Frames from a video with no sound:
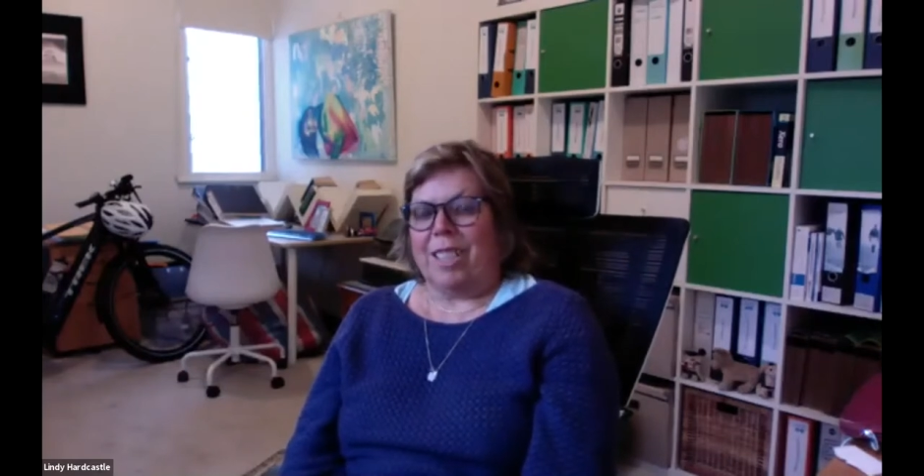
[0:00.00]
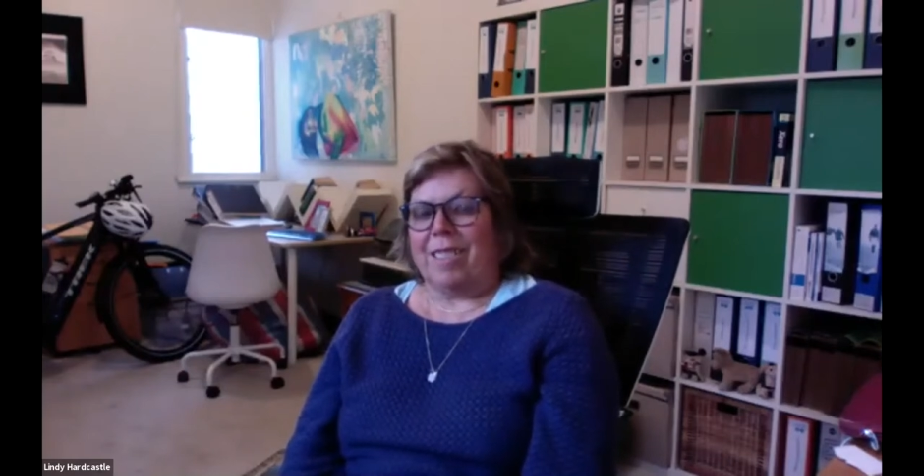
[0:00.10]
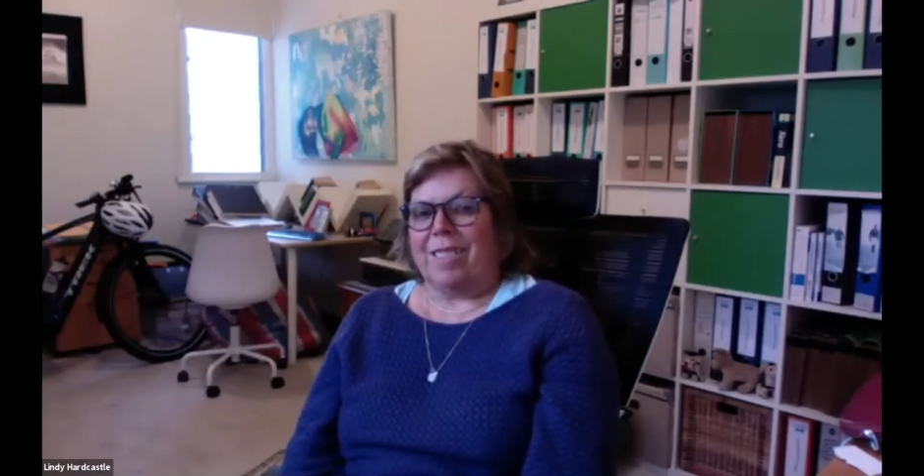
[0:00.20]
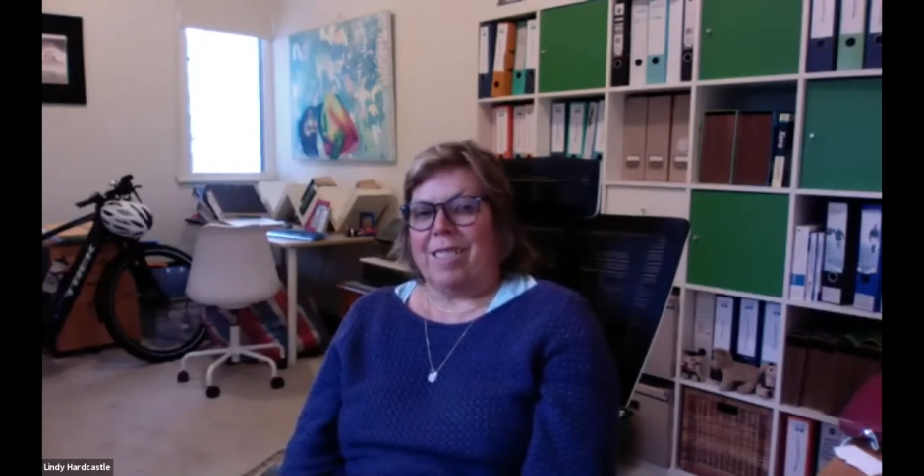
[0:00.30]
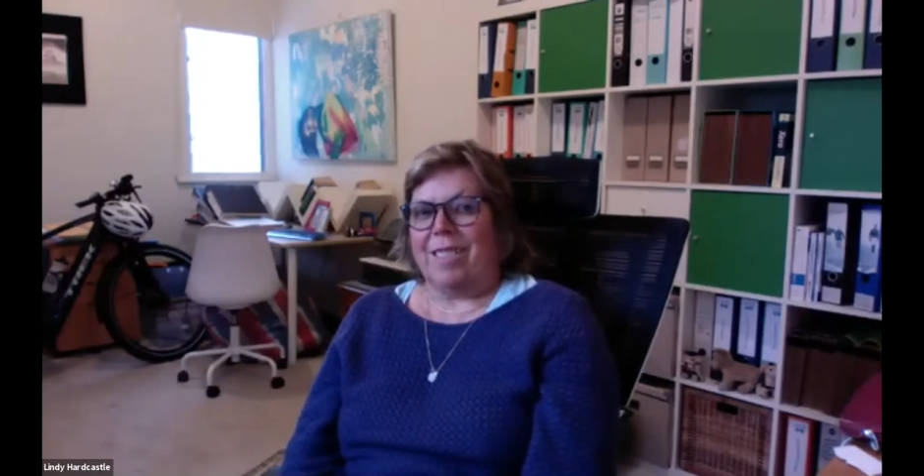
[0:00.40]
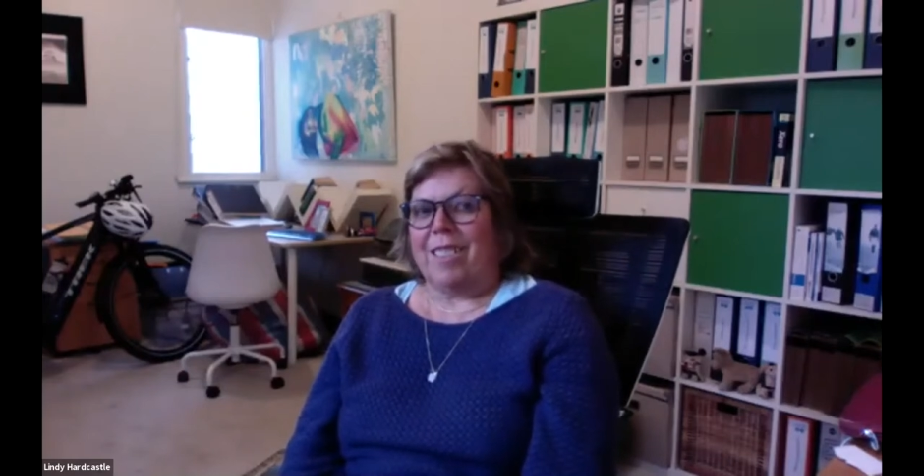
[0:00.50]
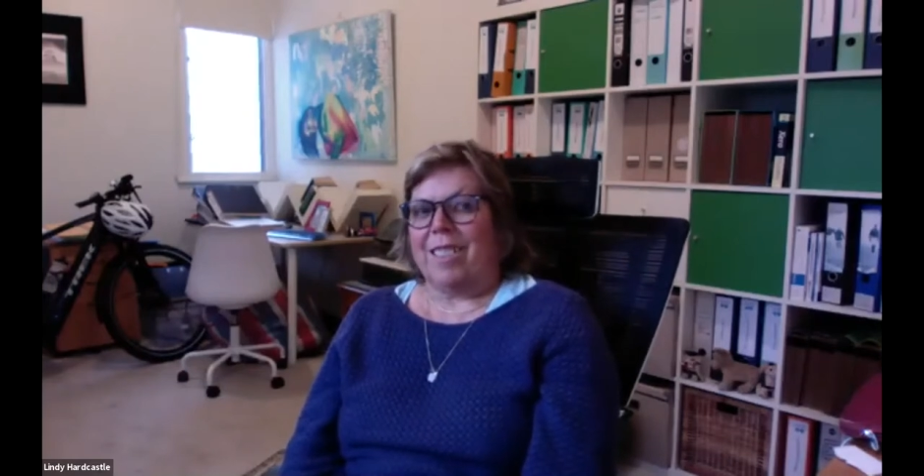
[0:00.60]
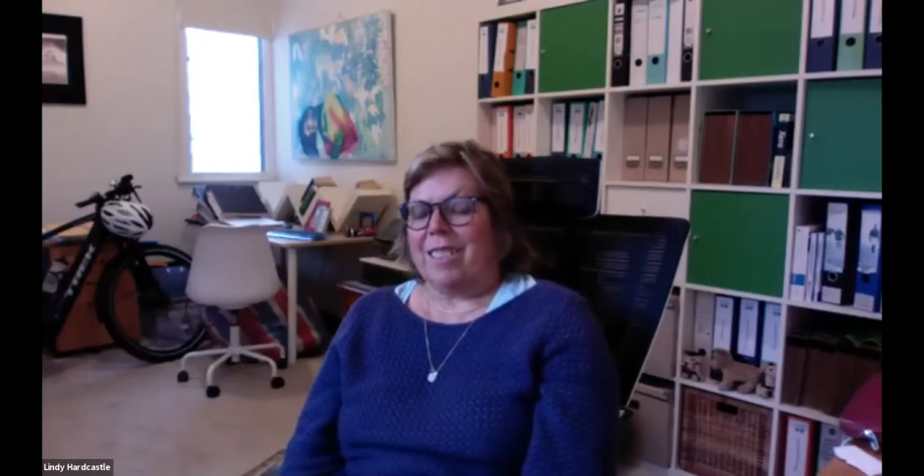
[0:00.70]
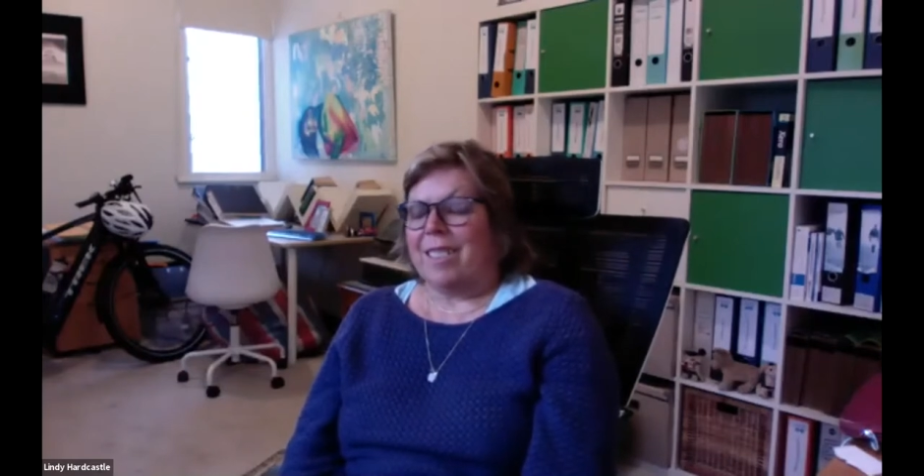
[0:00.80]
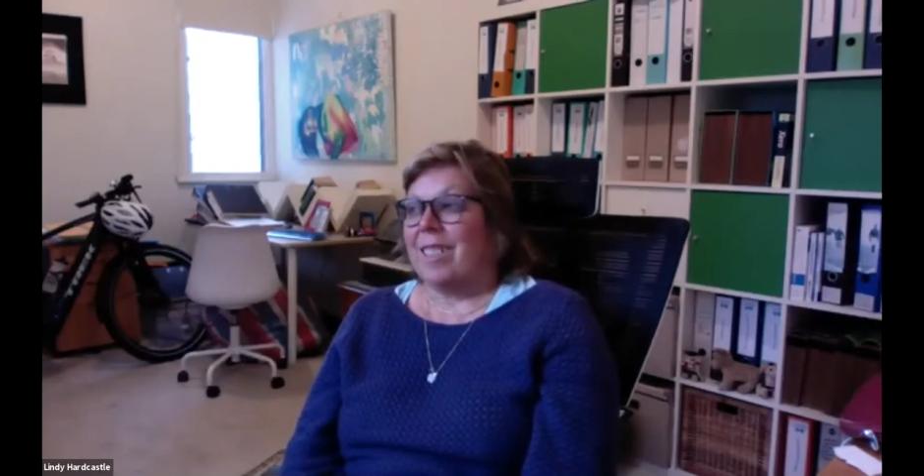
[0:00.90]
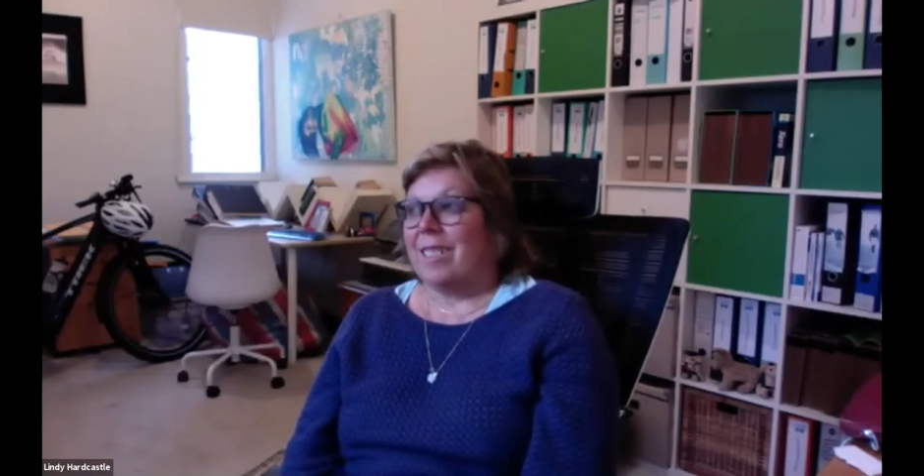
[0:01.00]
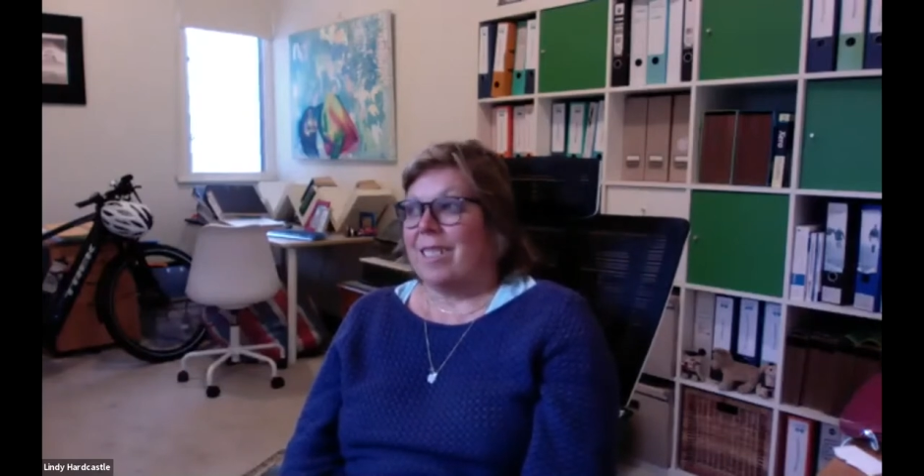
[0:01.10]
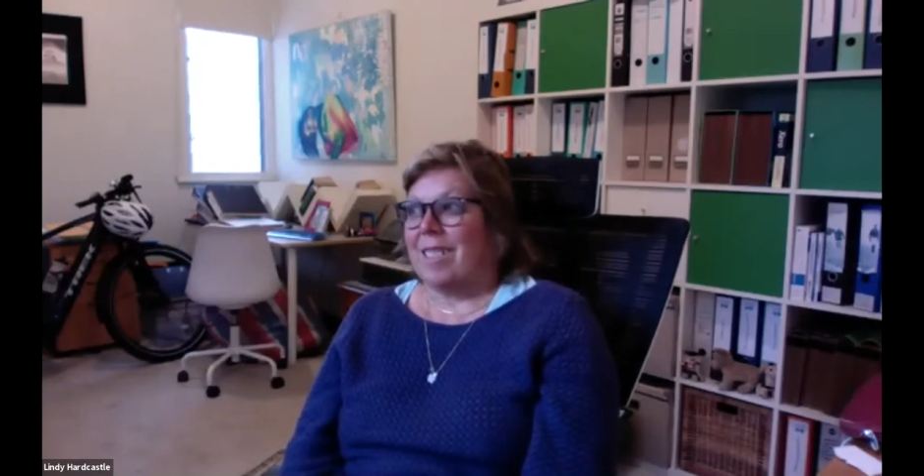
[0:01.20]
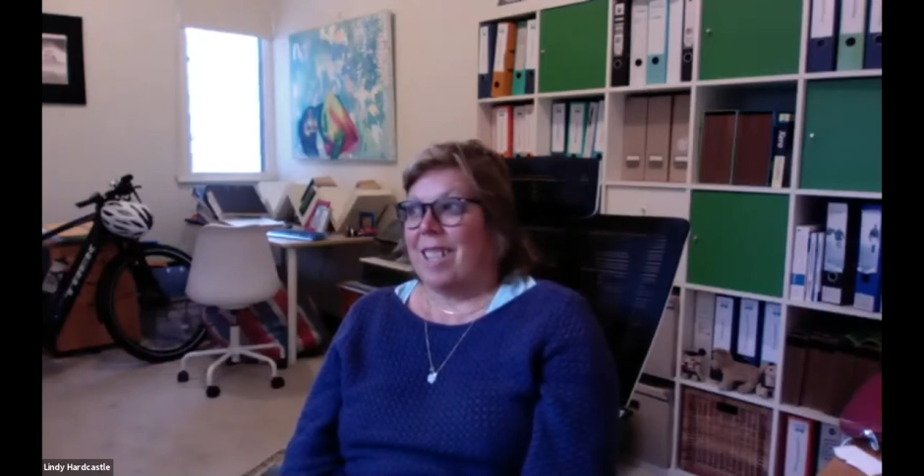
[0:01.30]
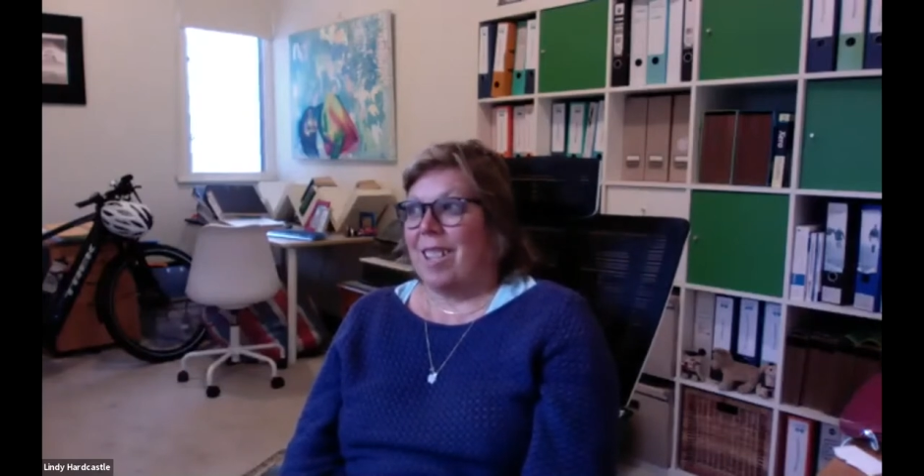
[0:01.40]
And it is